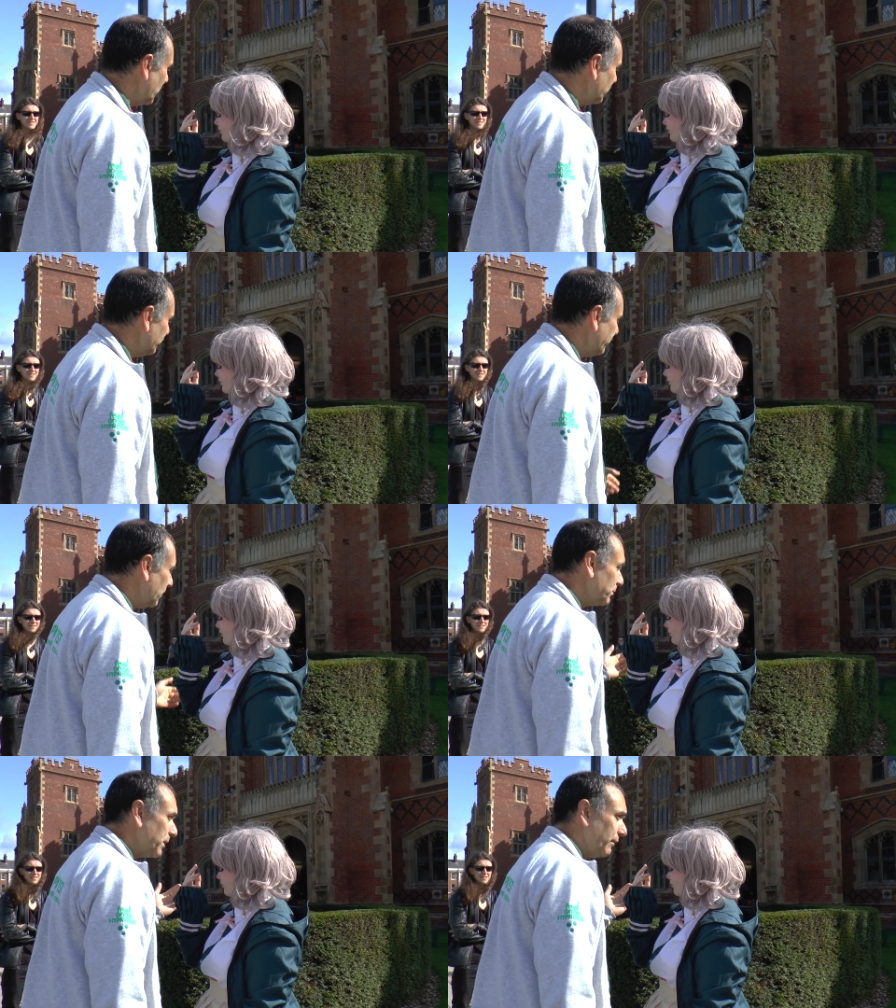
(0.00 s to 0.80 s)
And you can
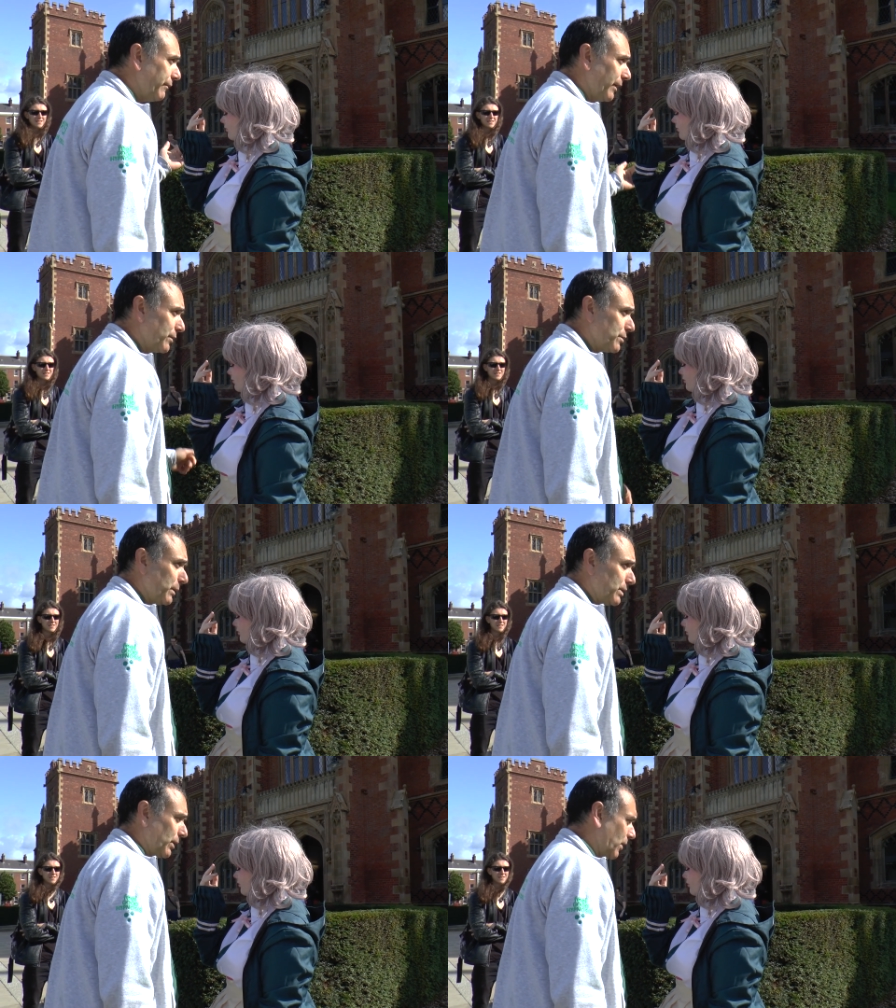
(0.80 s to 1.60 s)
feel those little fingers
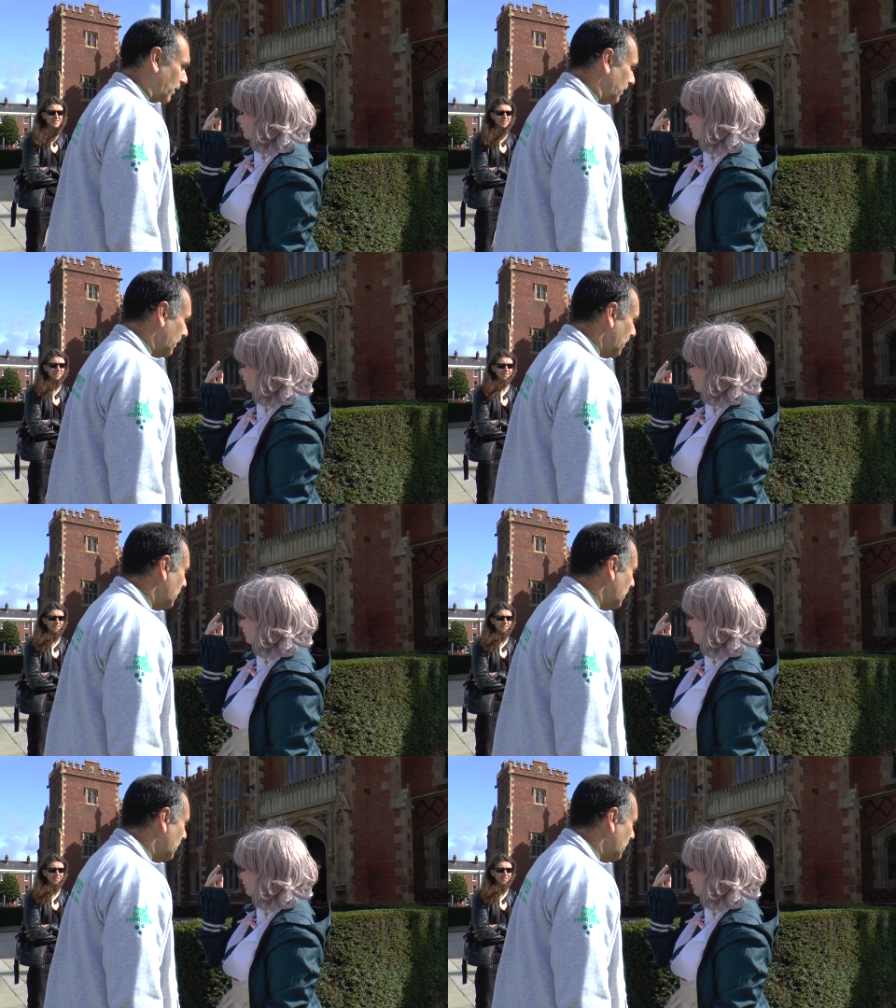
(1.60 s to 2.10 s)
twitching now